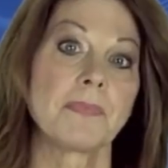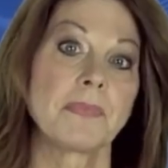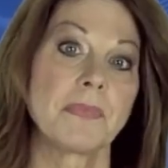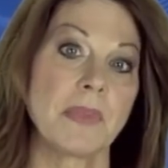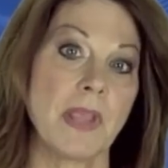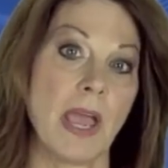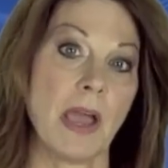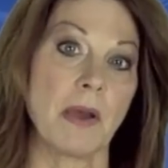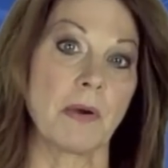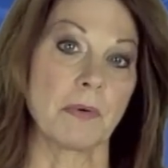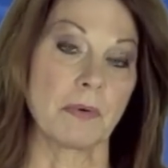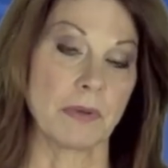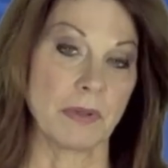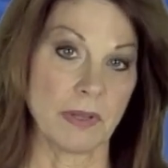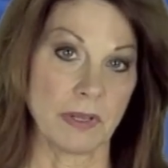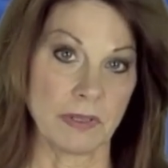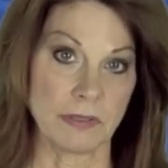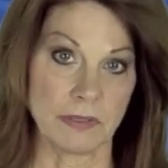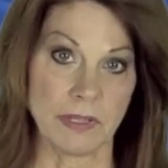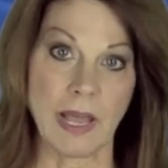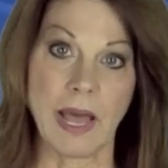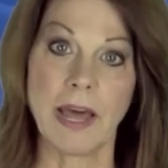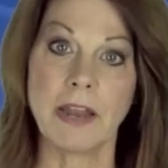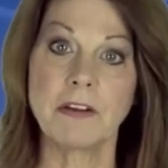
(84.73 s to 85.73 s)
Now, a
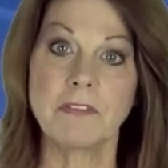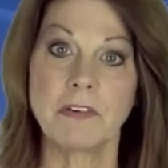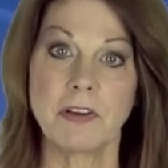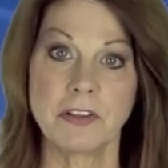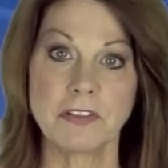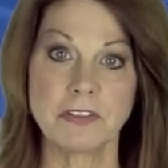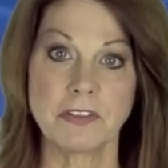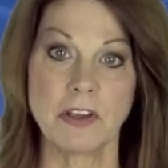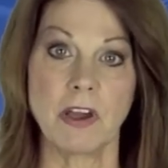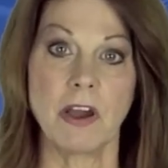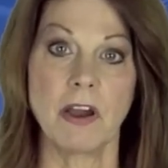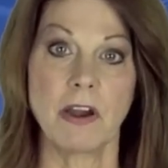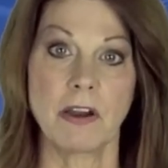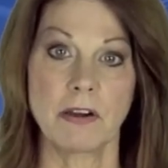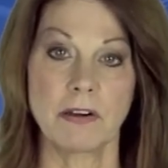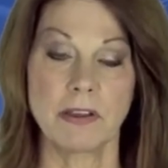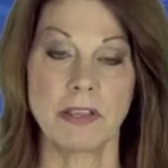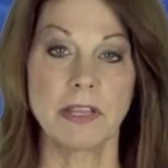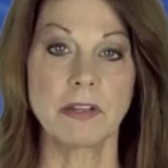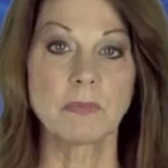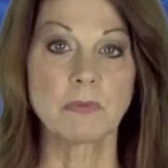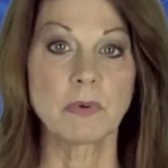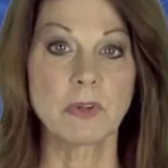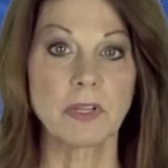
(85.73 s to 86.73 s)
lot of us are
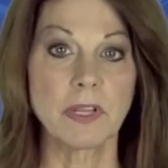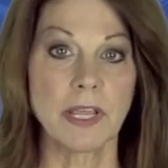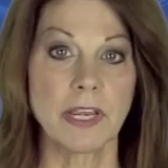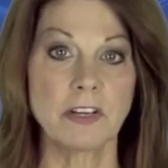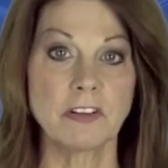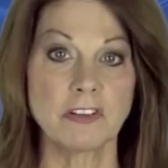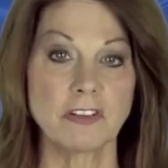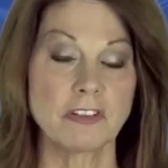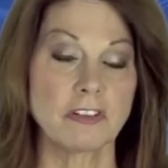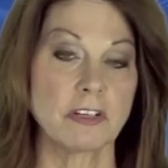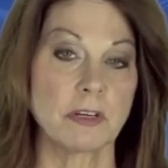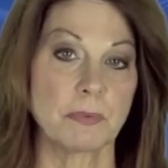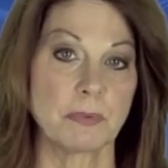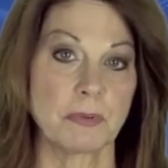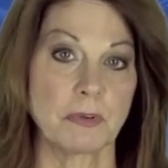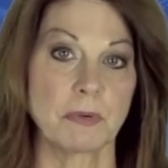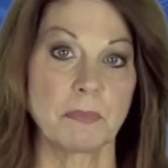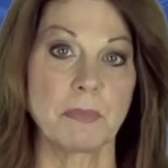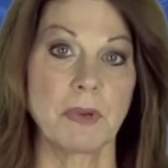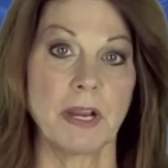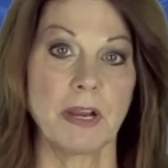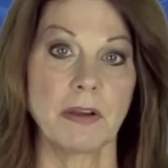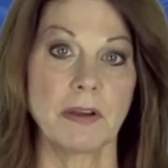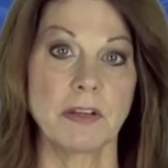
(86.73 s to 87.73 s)
in relationships or
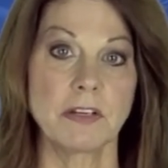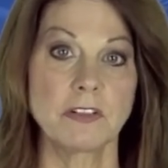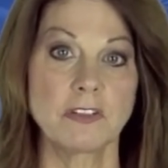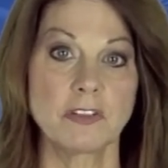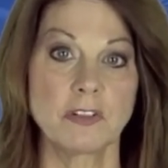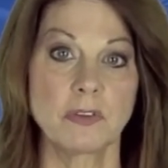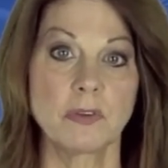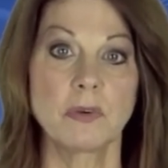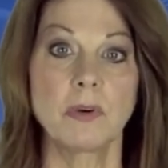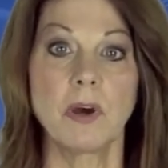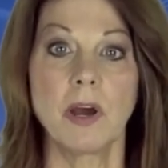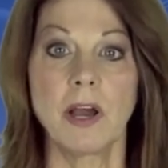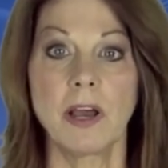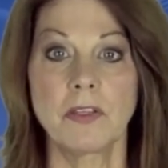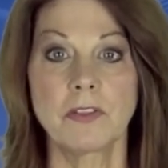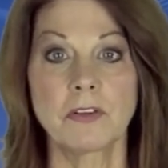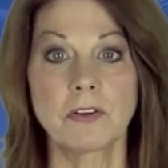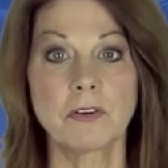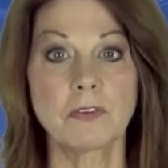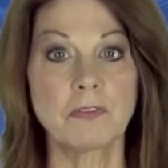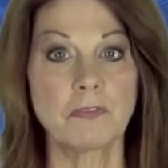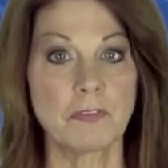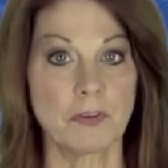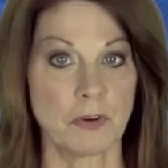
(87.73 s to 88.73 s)
married to
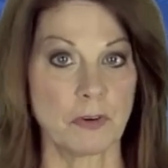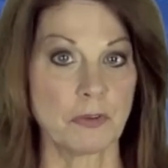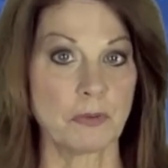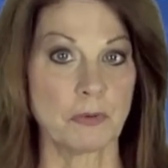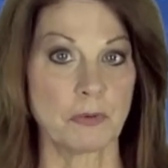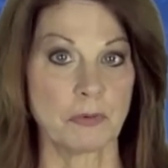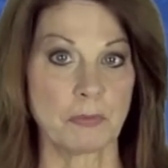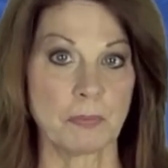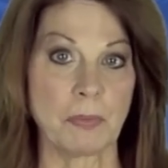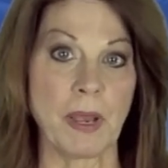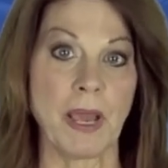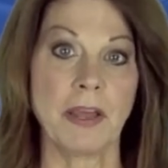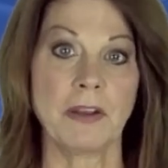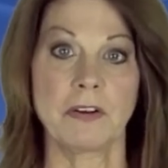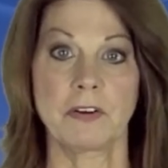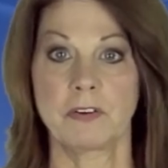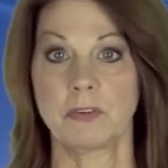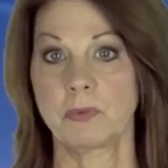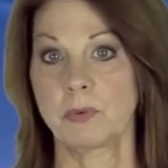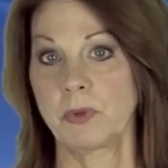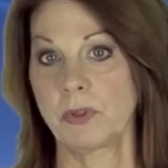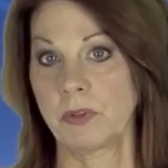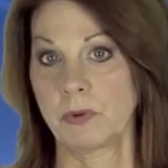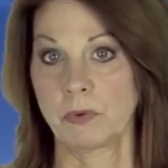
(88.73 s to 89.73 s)
other first
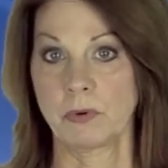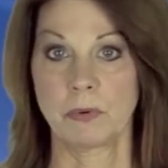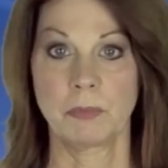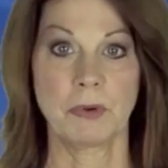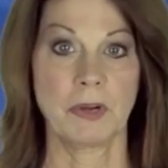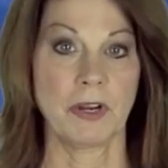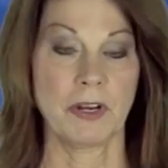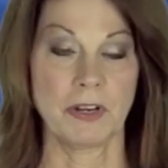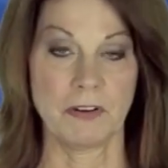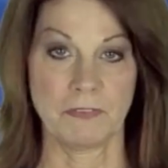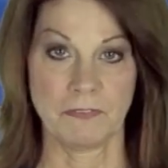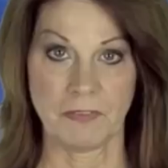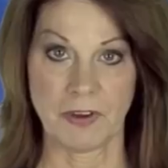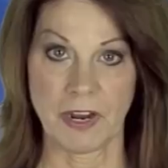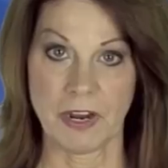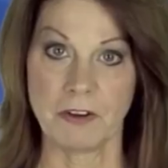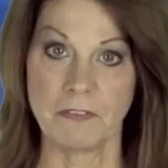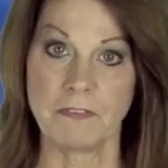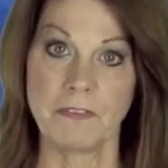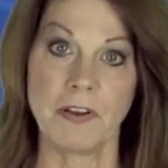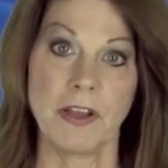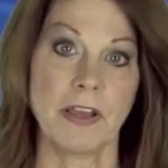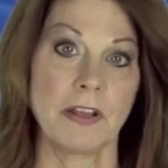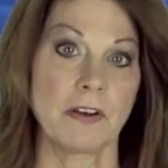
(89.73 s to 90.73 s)
responders, whether we're married to
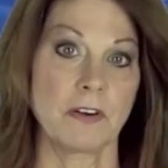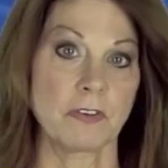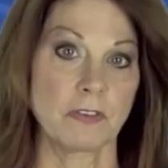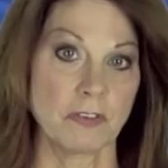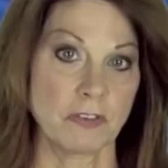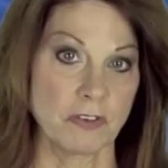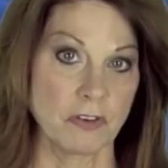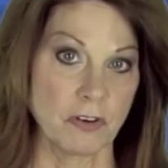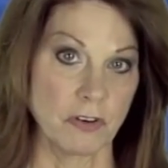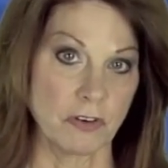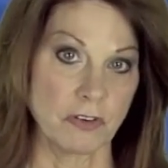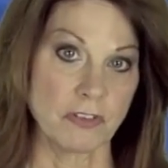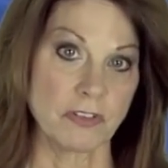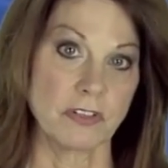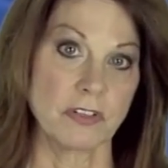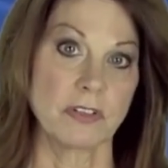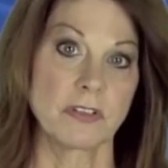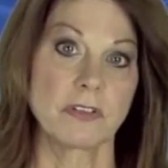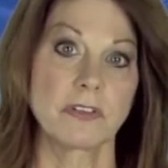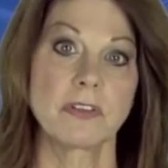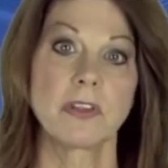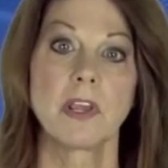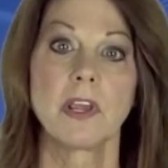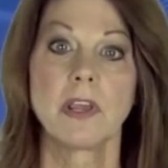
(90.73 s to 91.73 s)
firefighters,
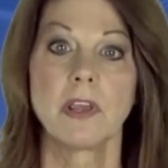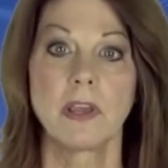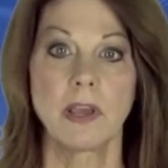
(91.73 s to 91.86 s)
nurses,